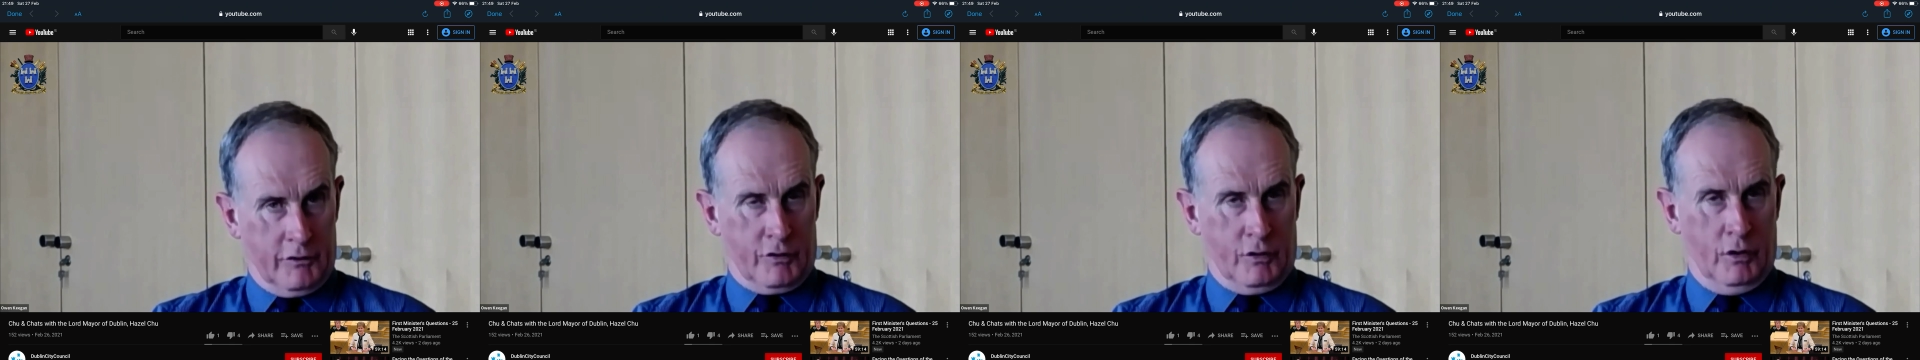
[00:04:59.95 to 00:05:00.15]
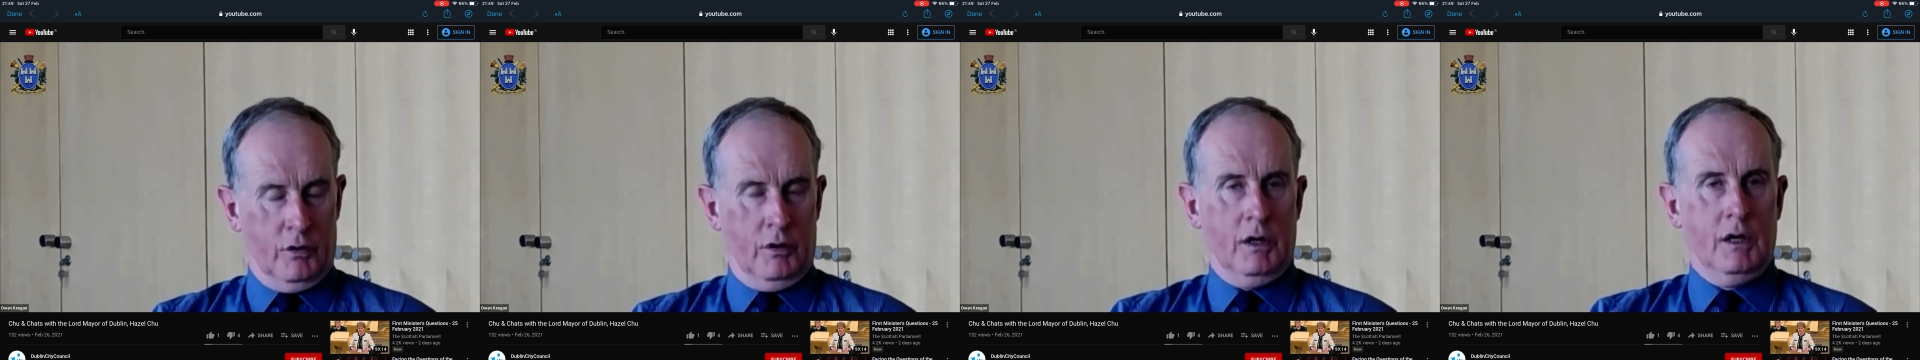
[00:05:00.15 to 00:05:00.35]

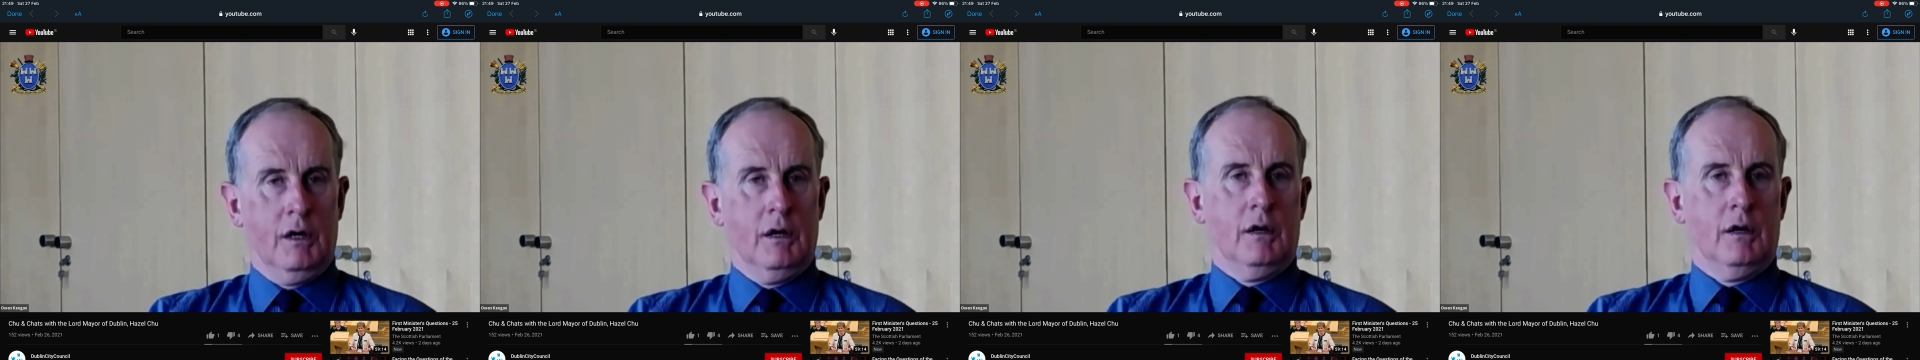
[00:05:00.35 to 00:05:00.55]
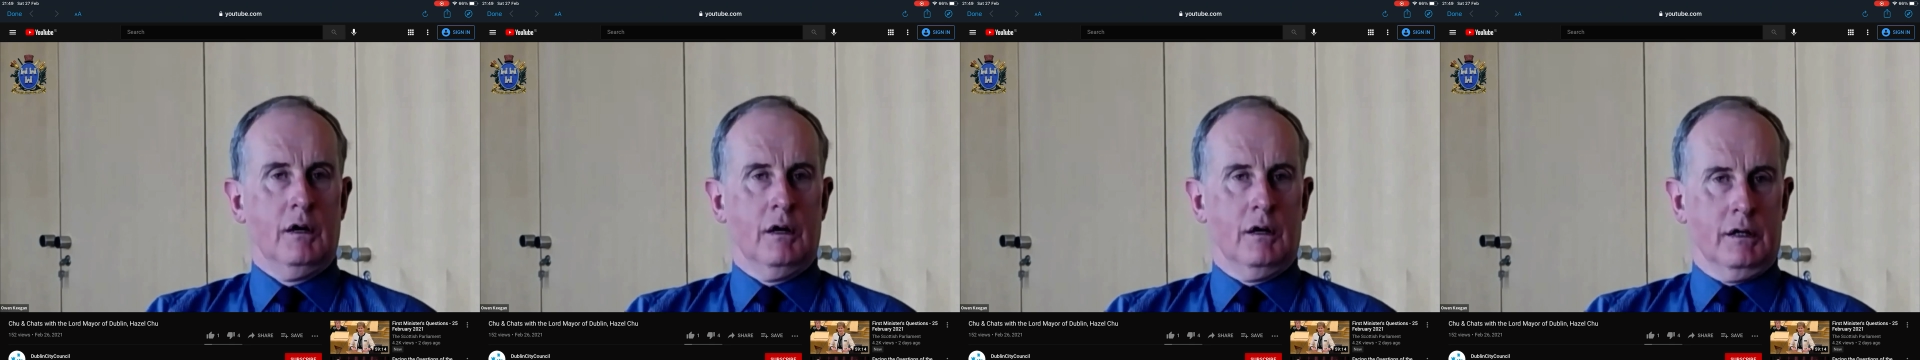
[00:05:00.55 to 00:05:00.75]
So,
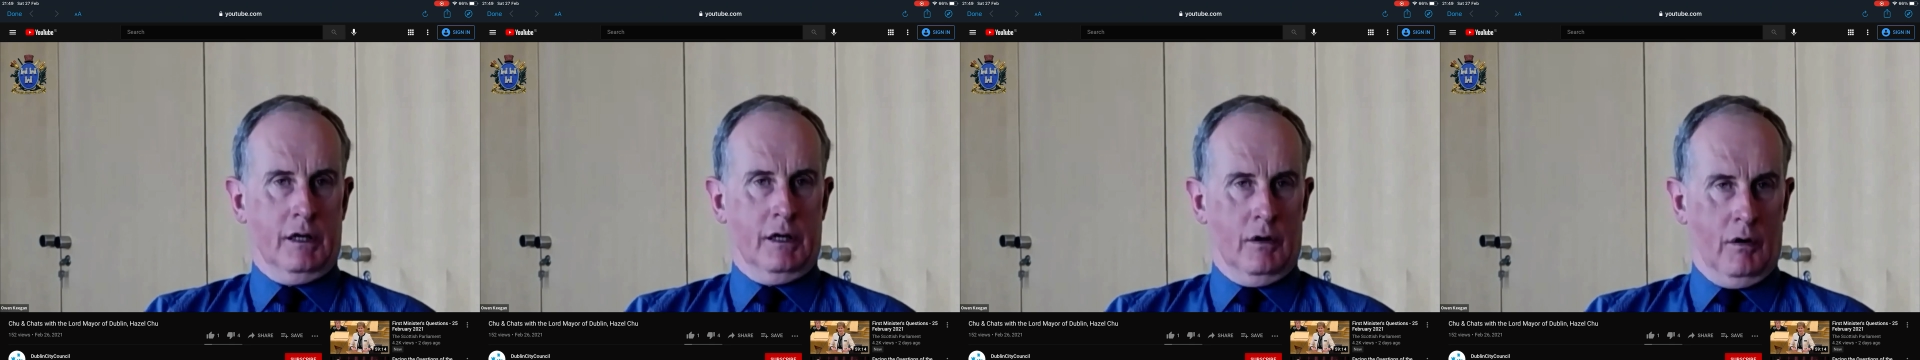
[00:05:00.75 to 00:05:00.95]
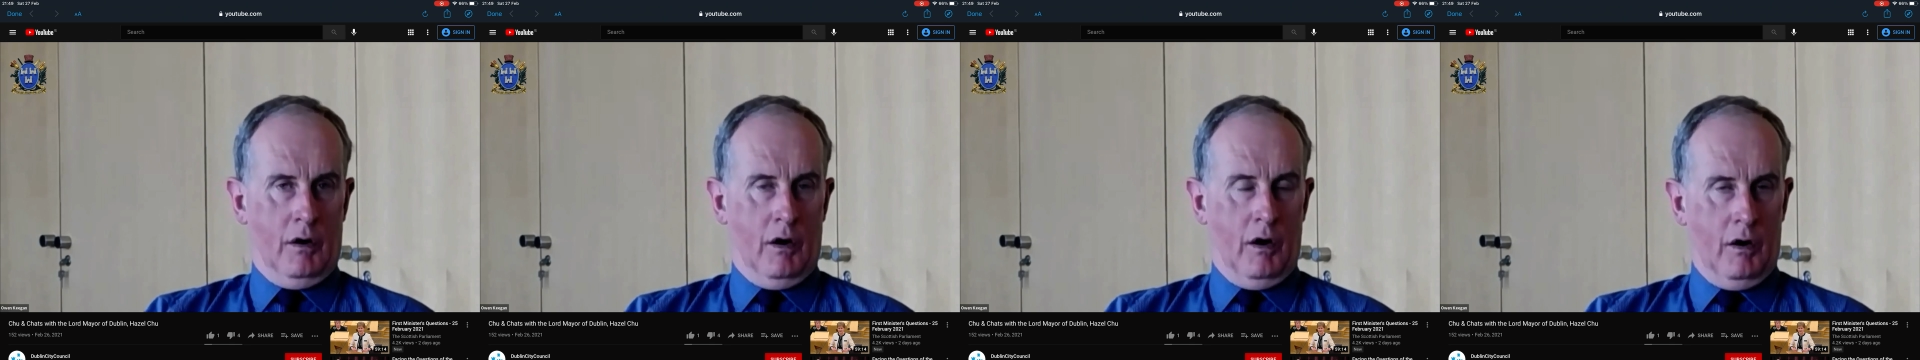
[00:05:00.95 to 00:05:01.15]

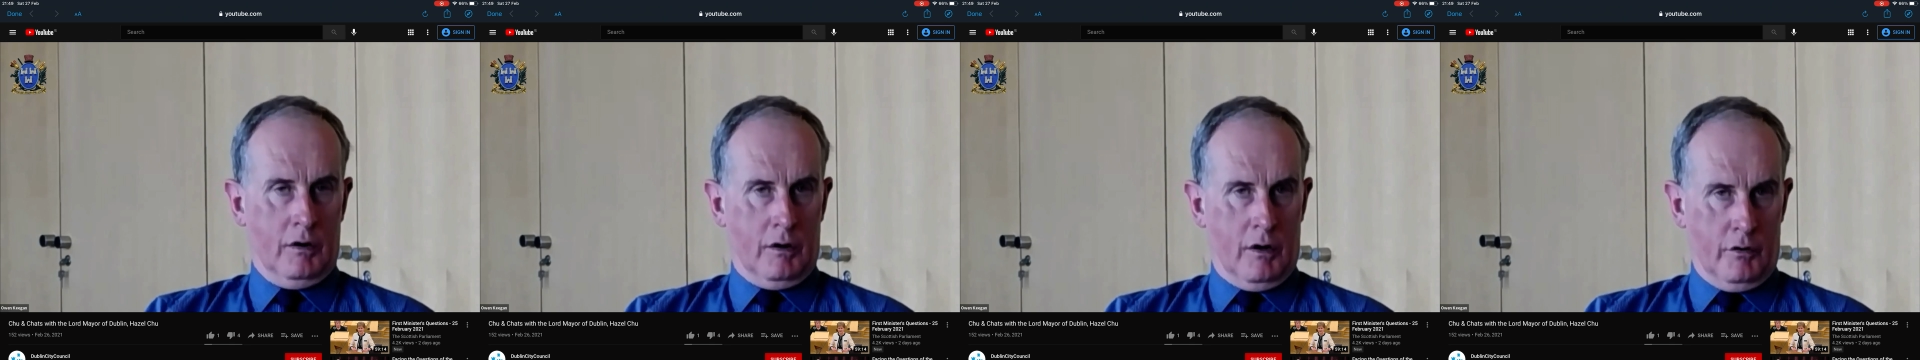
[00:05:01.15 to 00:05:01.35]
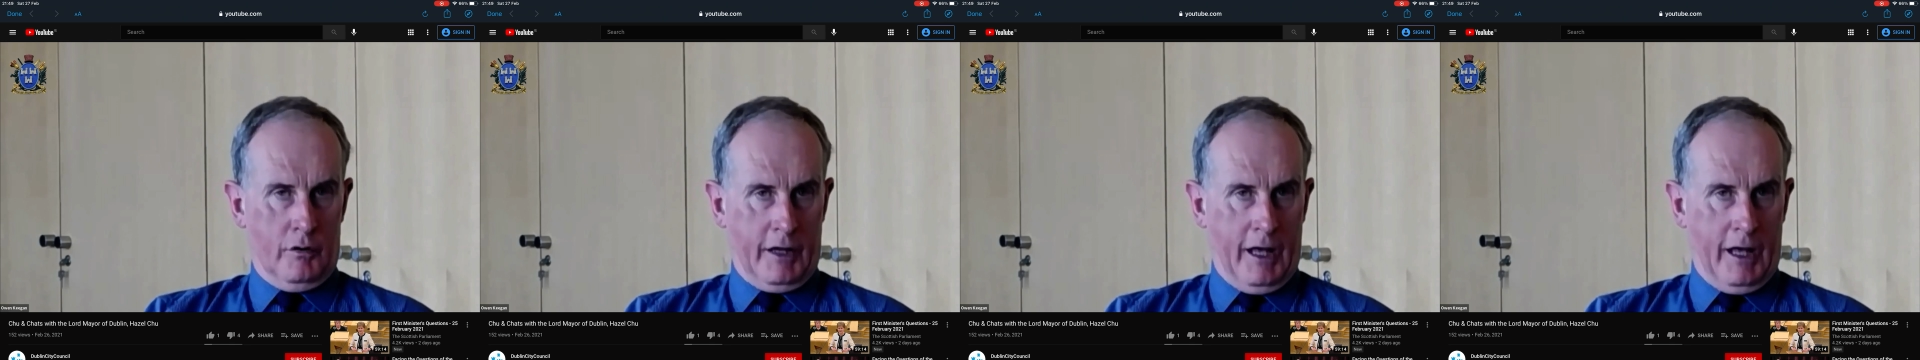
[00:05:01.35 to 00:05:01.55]

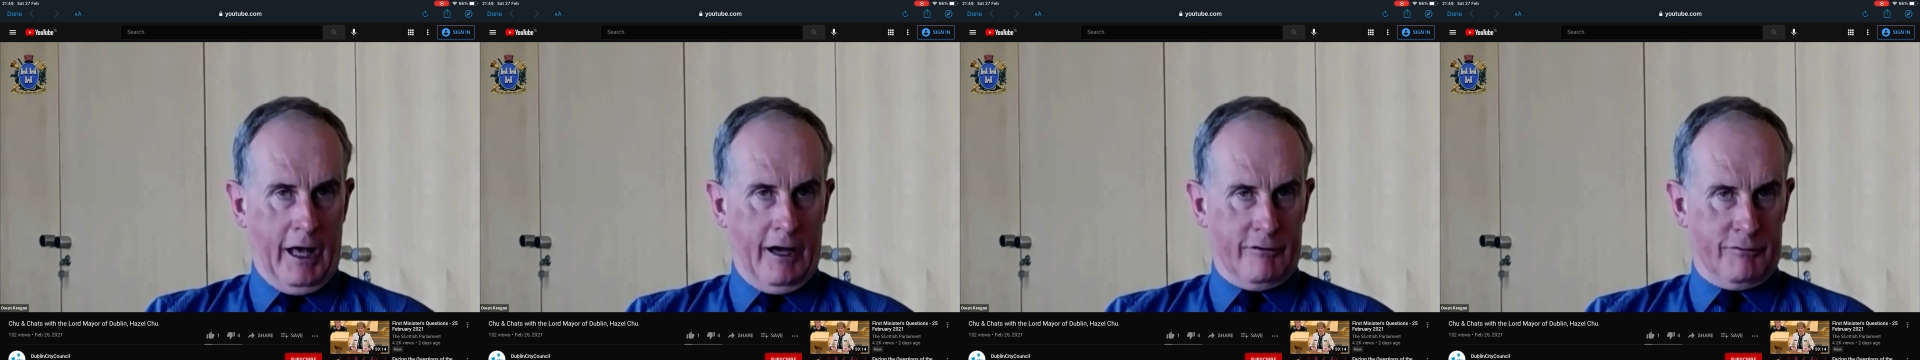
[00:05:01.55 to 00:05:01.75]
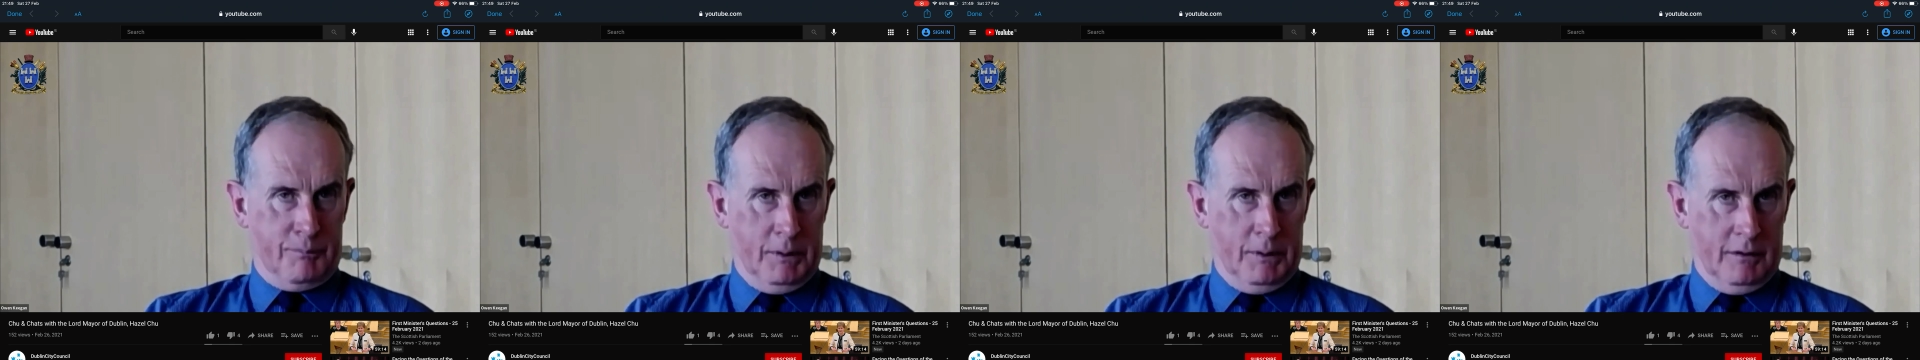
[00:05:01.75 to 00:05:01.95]
all those
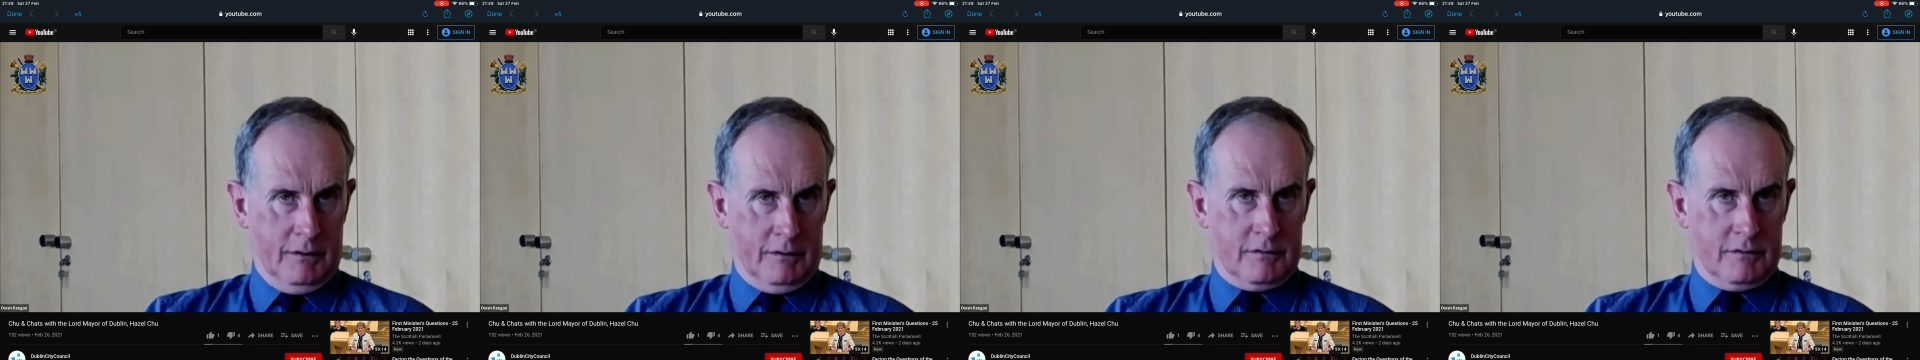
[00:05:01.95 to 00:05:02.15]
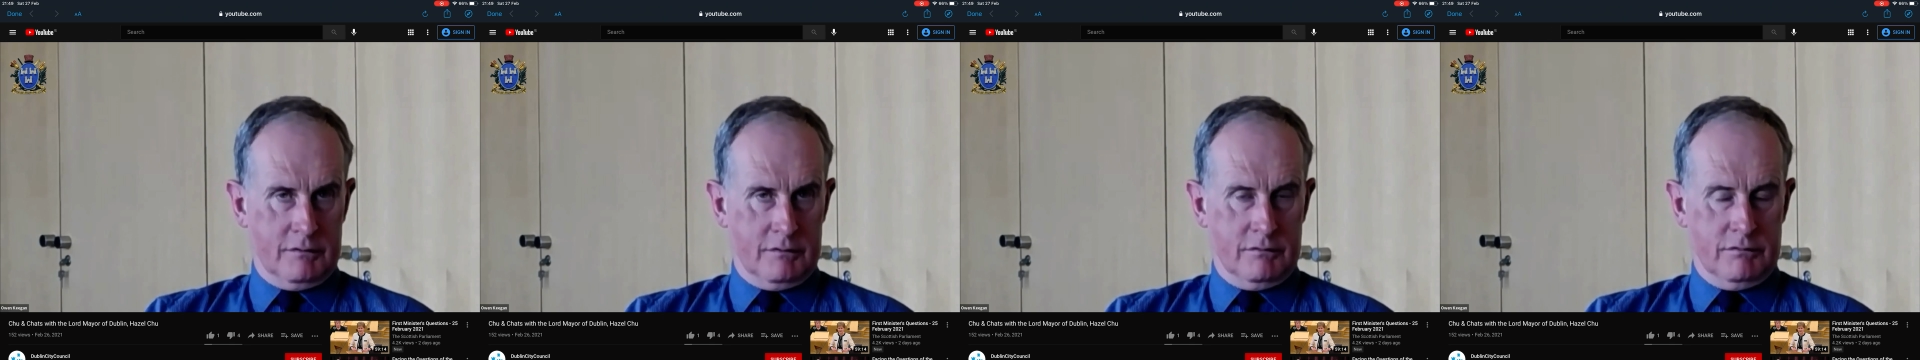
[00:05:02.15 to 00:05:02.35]

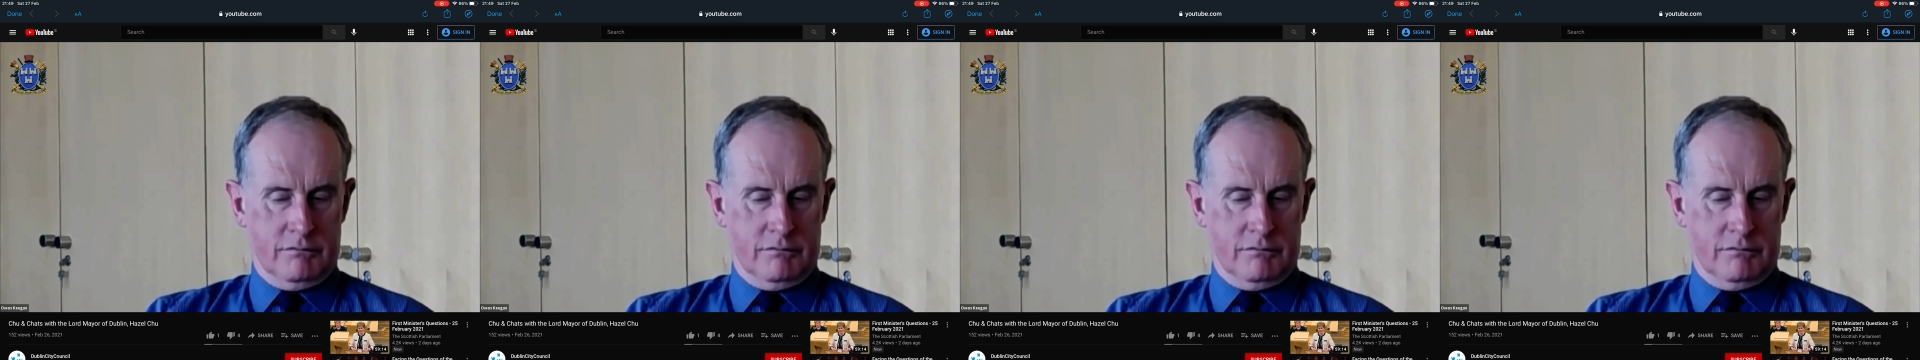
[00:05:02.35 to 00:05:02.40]
half-built,